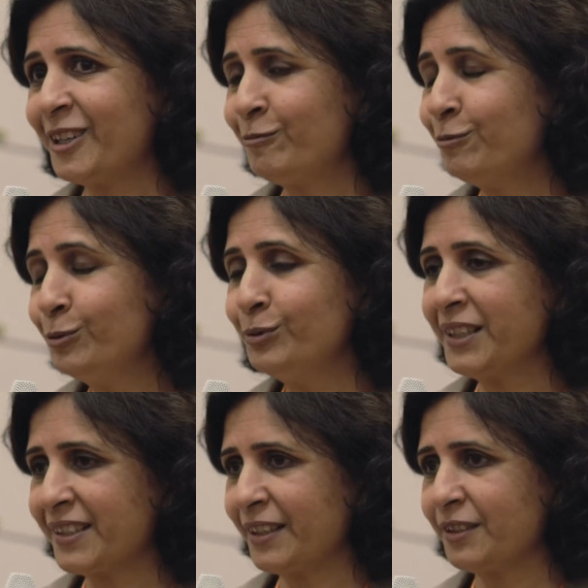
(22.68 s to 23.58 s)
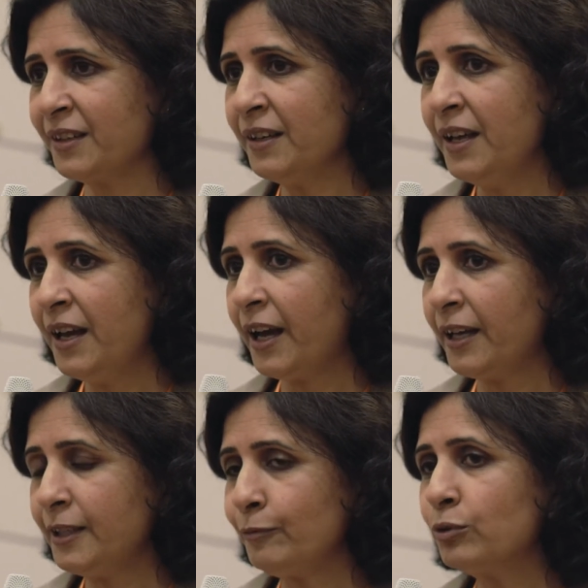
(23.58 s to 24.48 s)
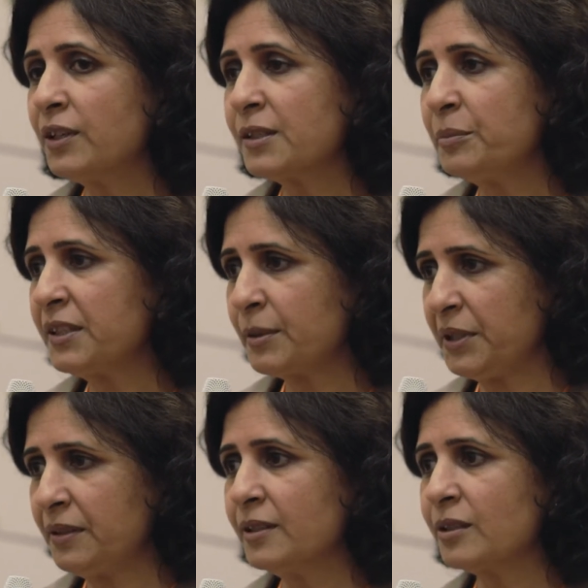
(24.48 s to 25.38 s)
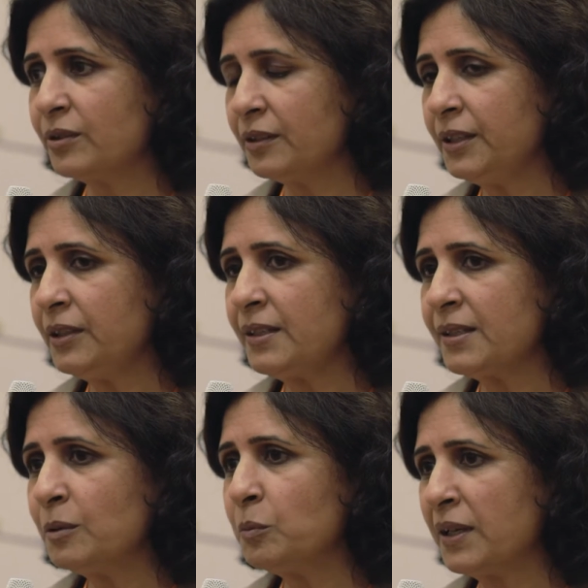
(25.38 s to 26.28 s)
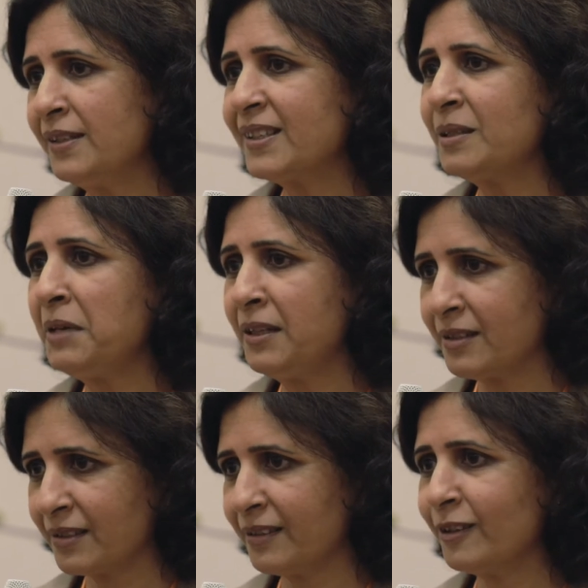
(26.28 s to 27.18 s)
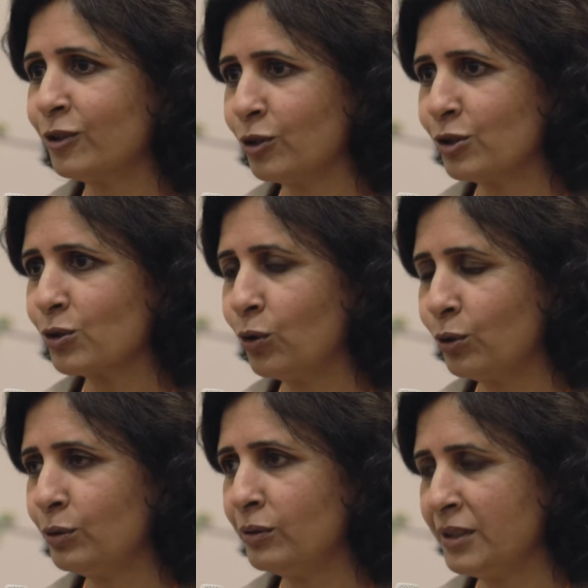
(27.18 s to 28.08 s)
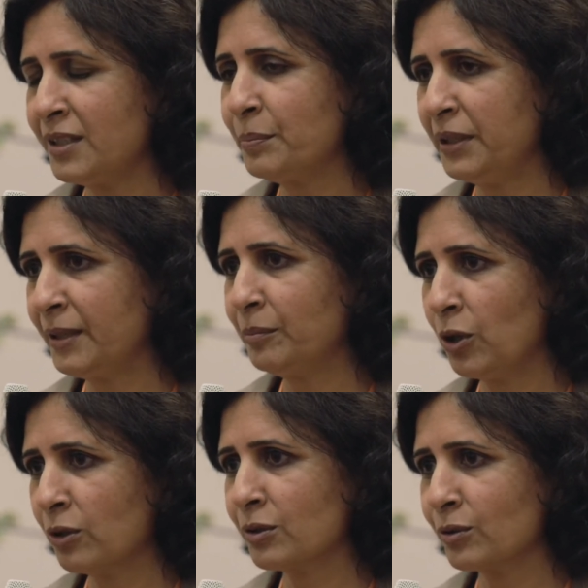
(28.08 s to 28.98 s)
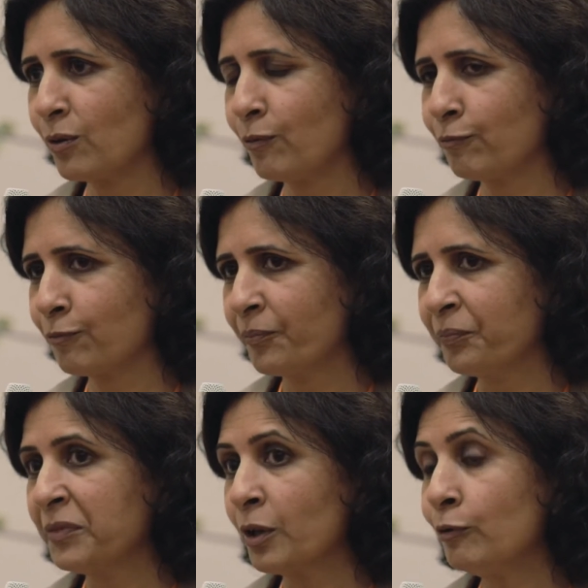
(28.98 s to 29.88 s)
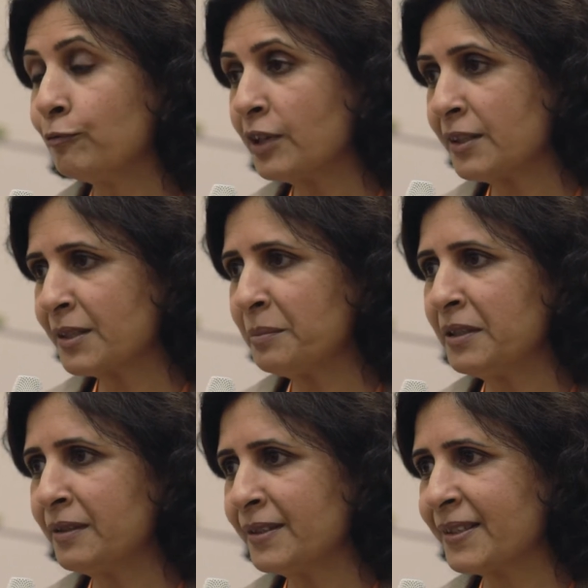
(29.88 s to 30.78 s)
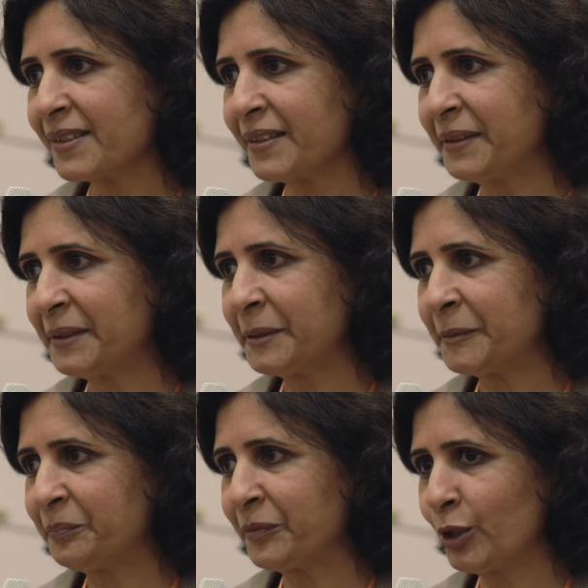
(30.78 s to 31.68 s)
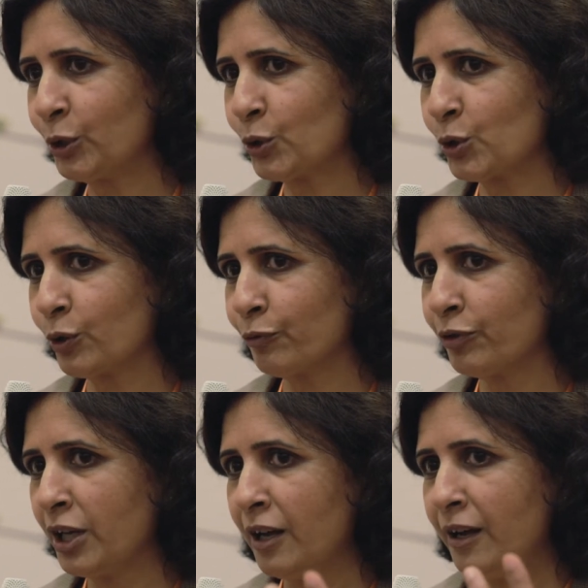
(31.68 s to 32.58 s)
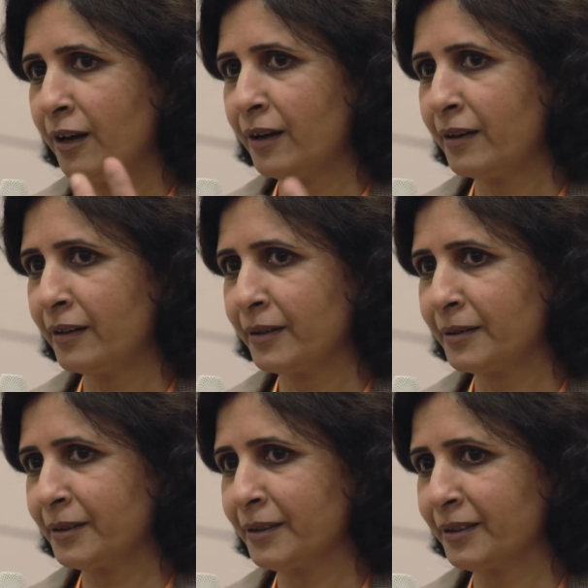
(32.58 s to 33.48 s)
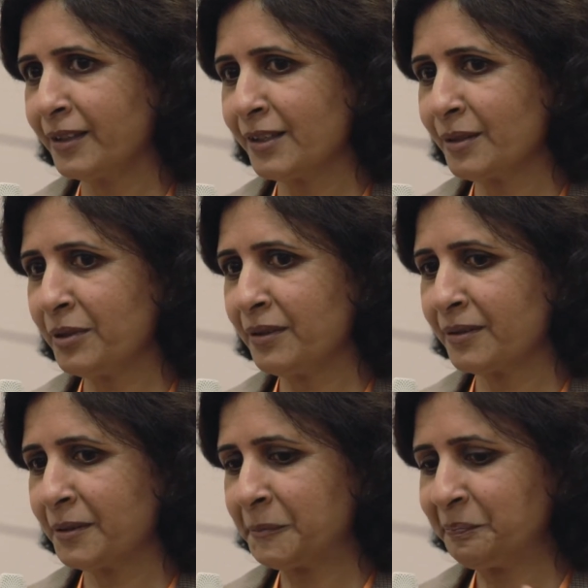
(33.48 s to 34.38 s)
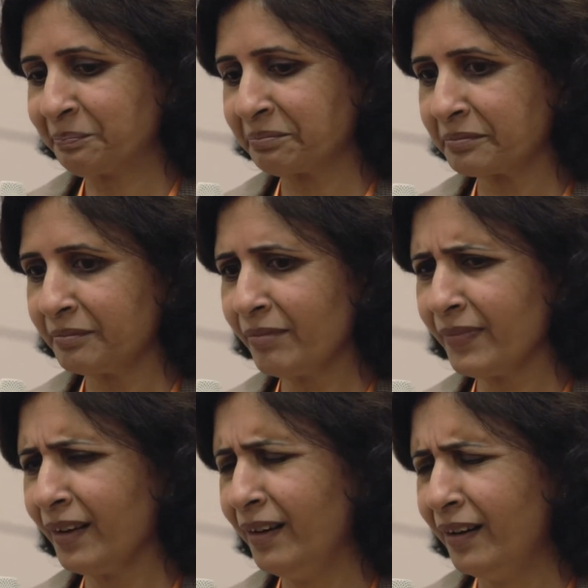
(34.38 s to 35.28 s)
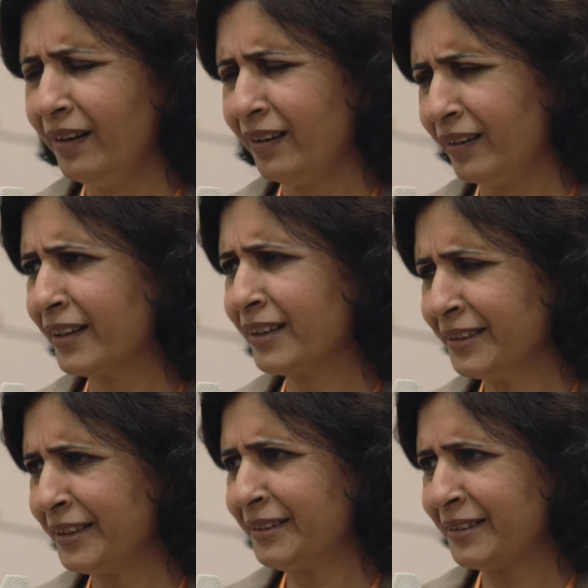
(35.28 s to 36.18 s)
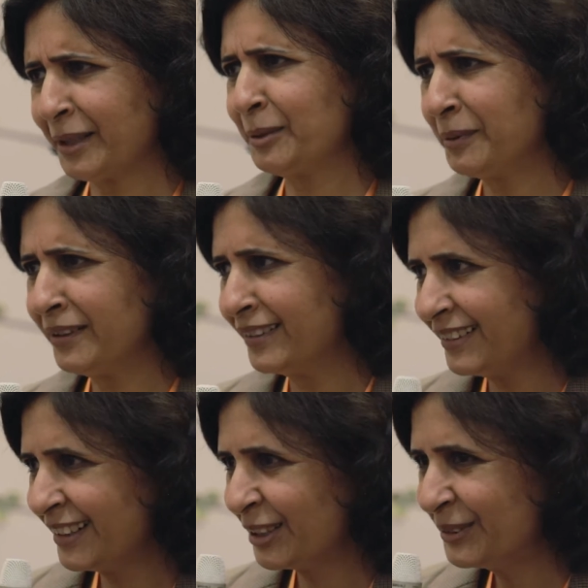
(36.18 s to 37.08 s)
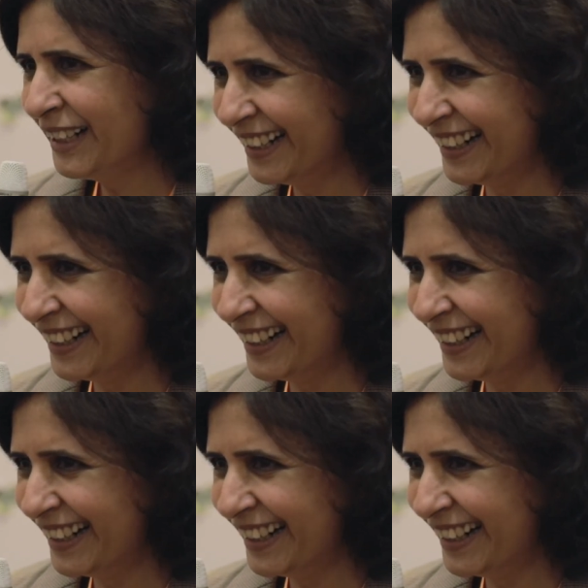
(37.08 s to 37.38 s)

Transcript: food, etc. And therefore customer experience really is the one cement across all these building blocks of customers, you know, sort of customer, I can't get the right word now